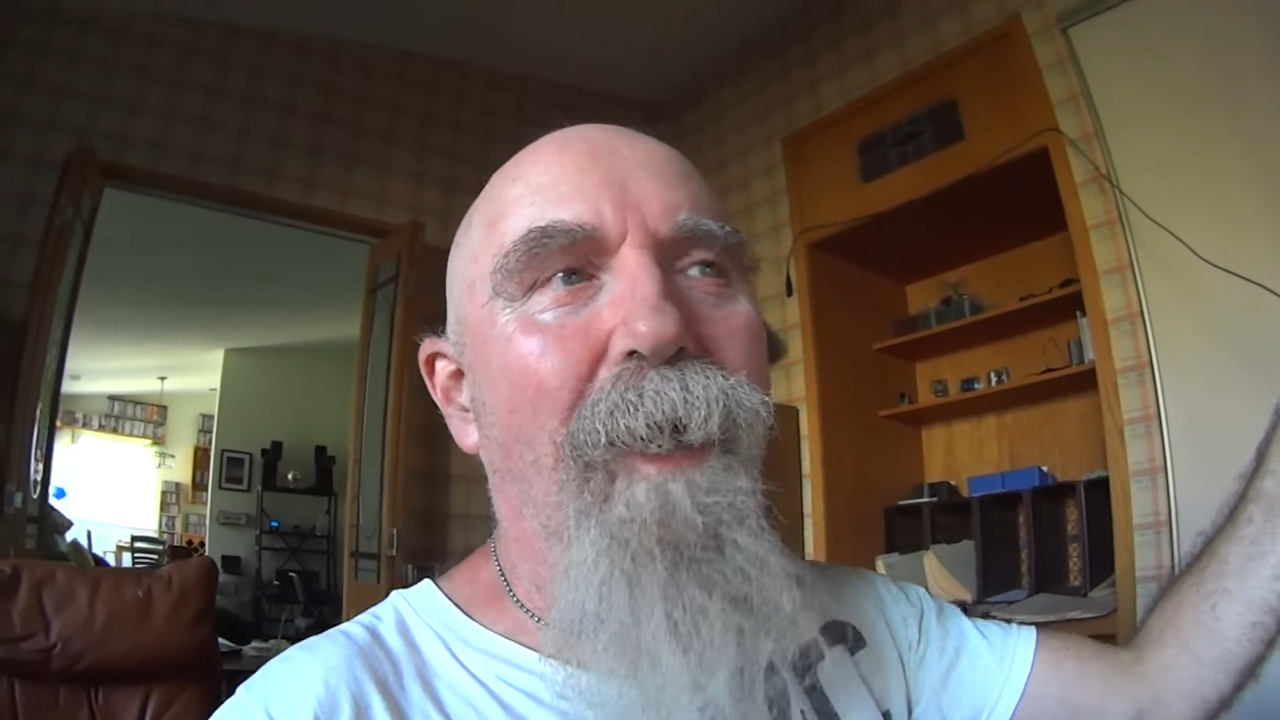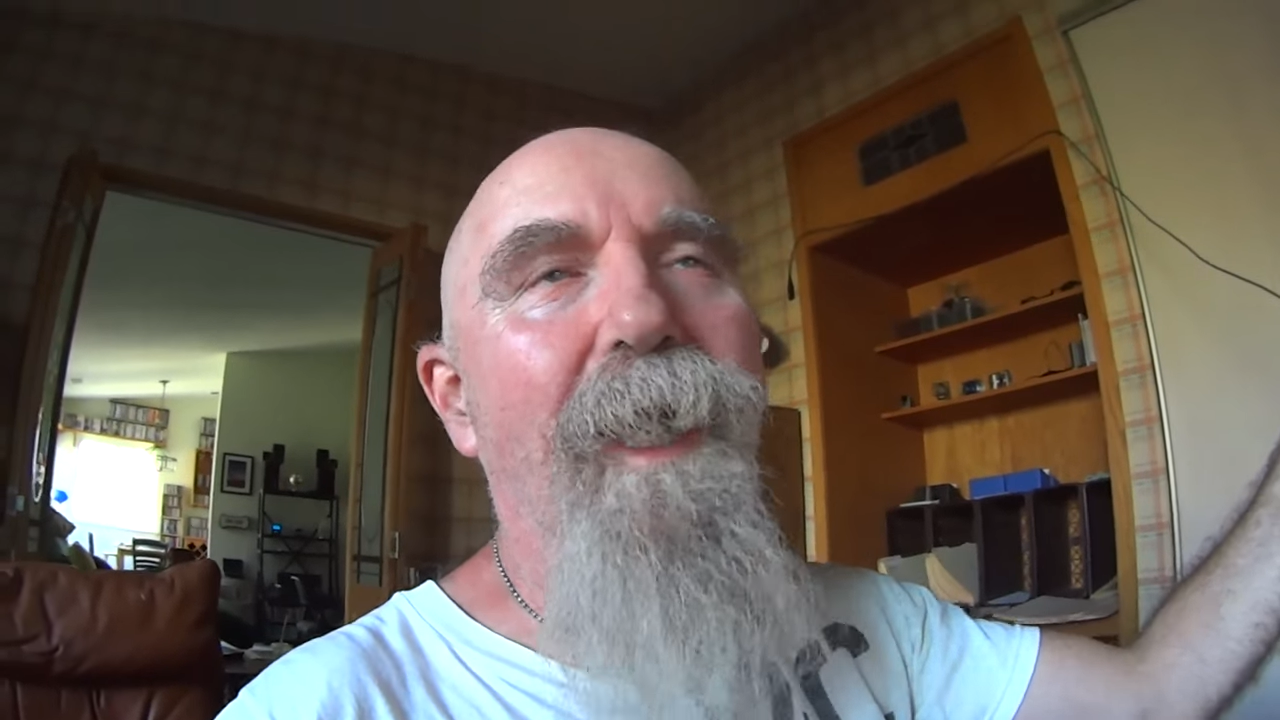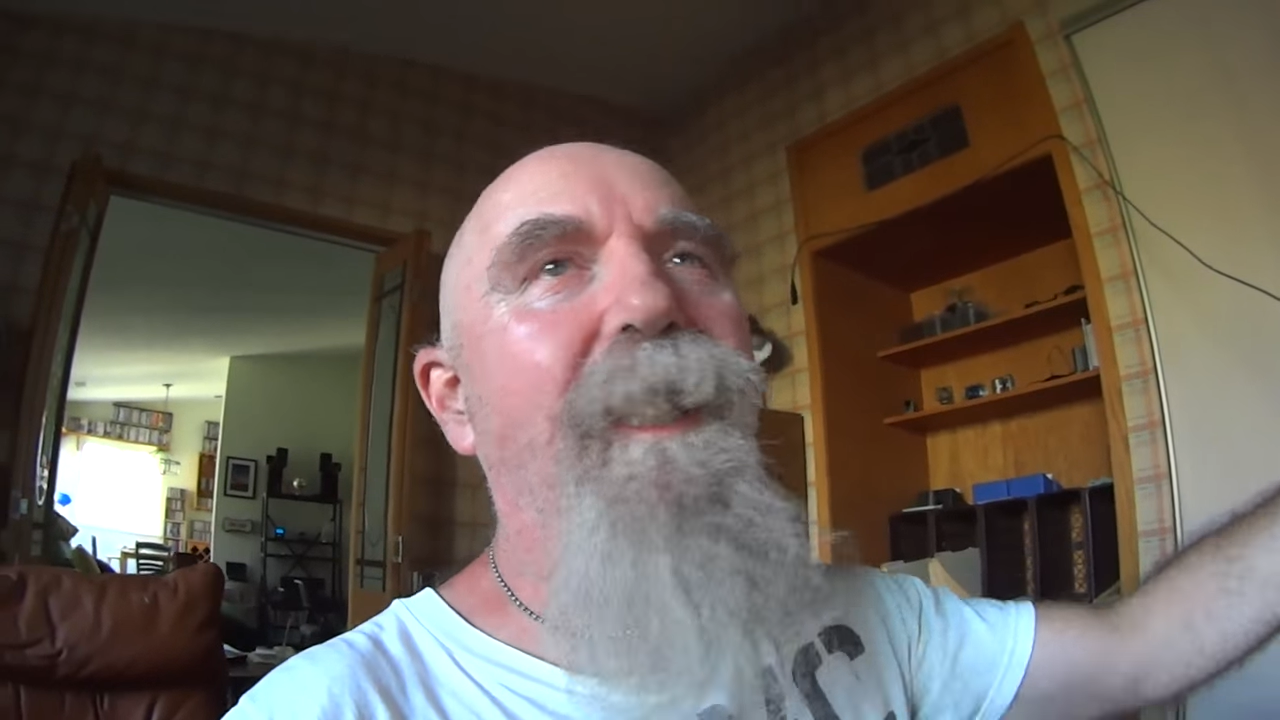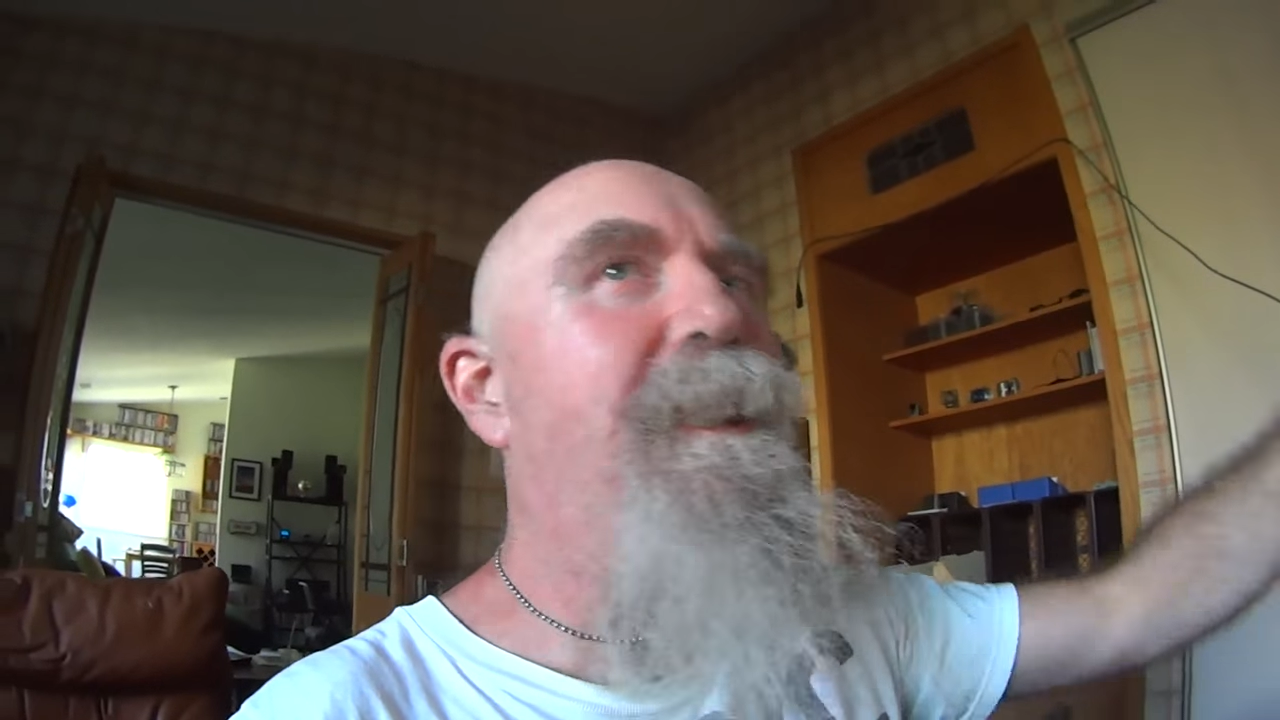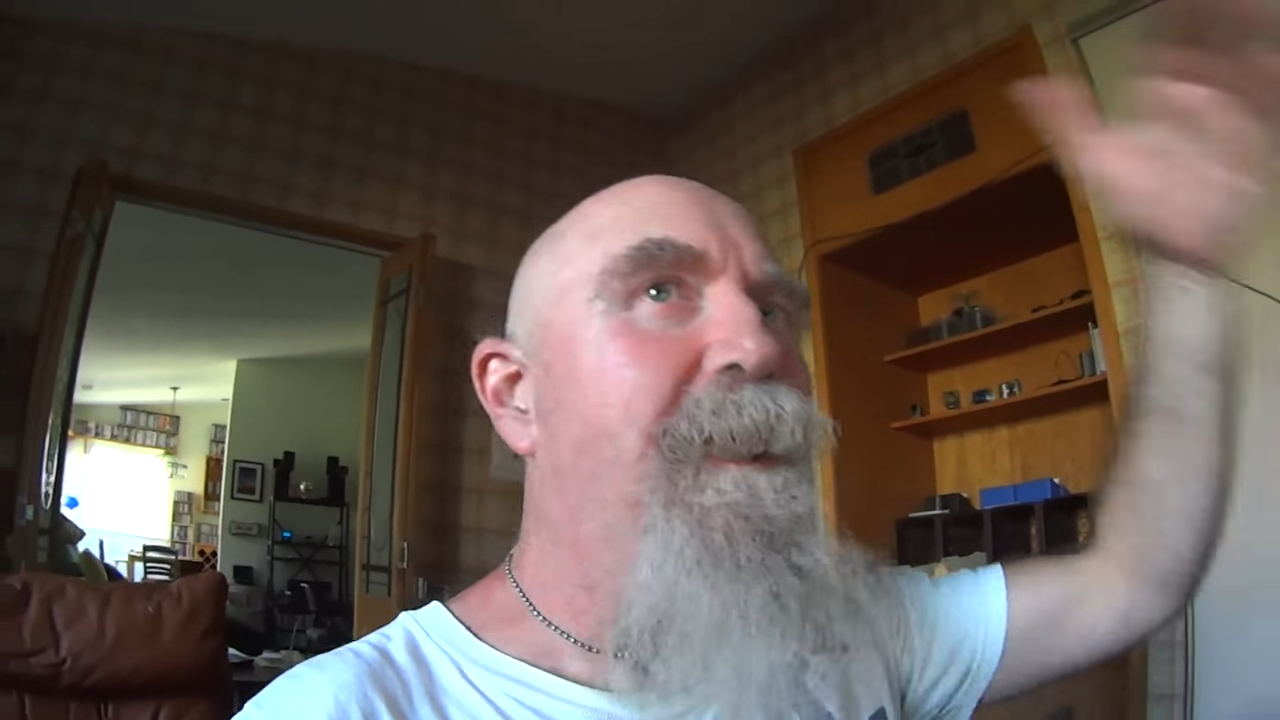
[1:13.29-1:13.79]

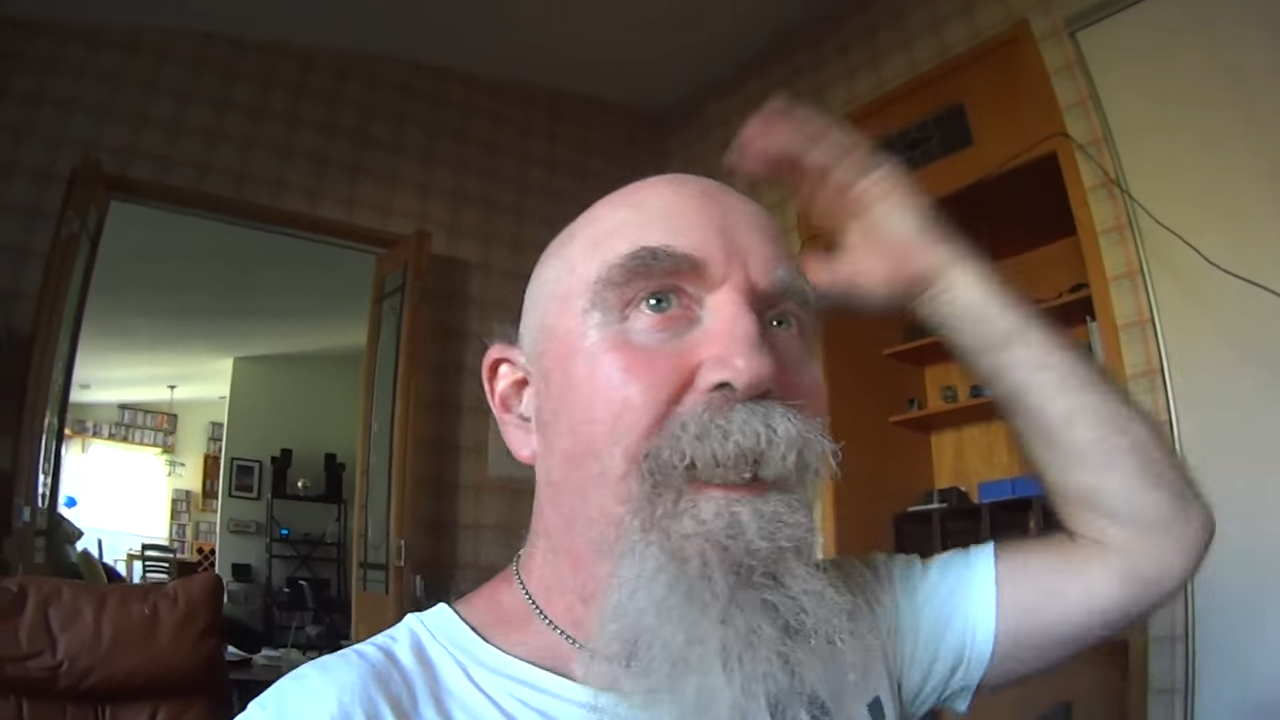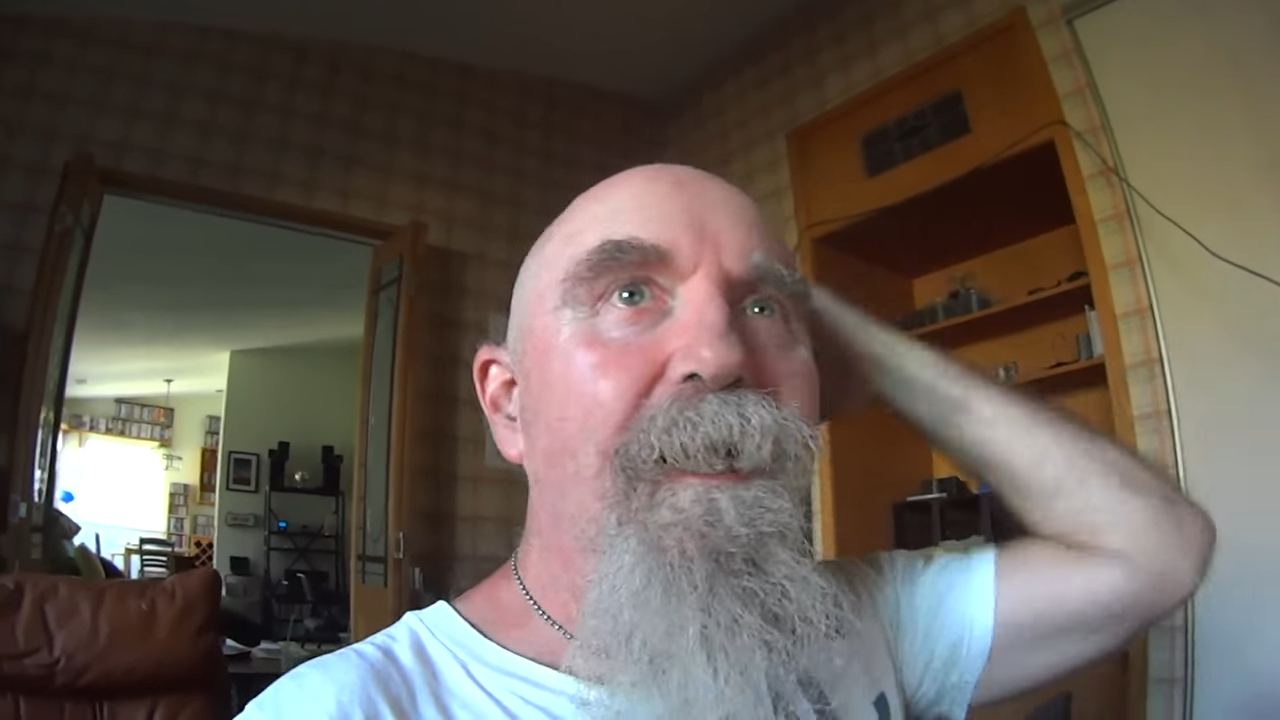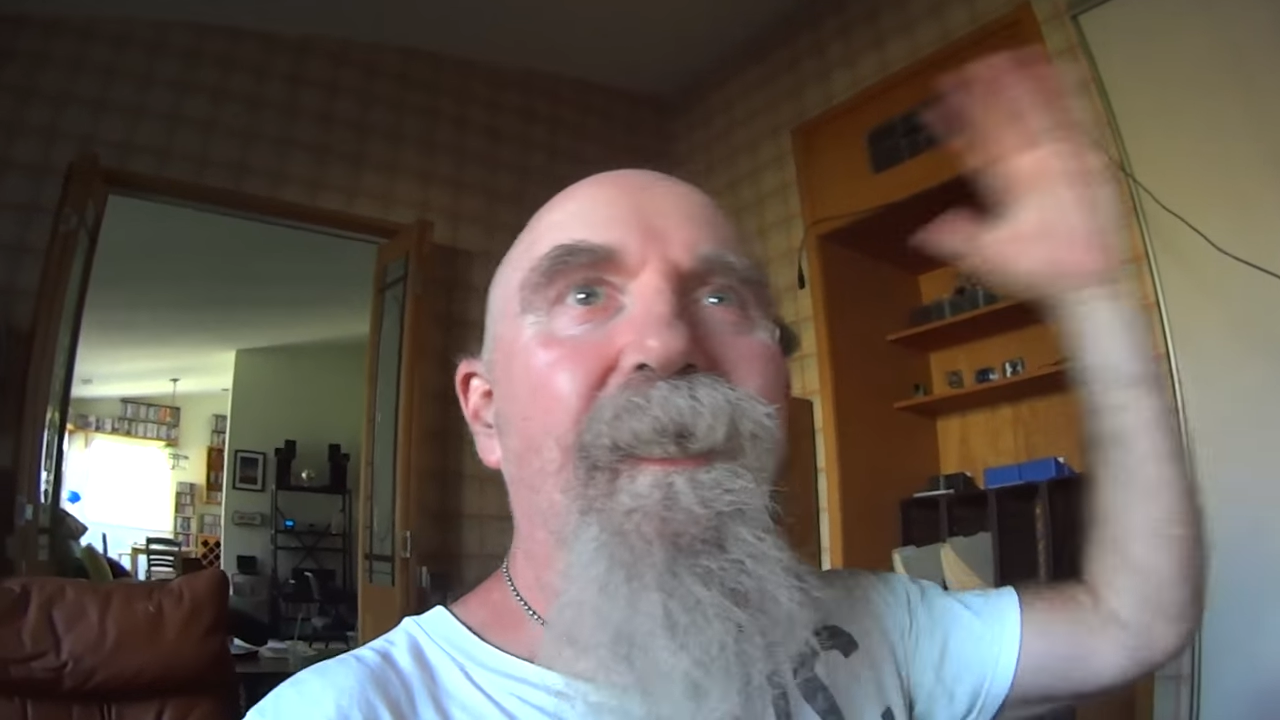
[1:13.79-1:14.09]
money.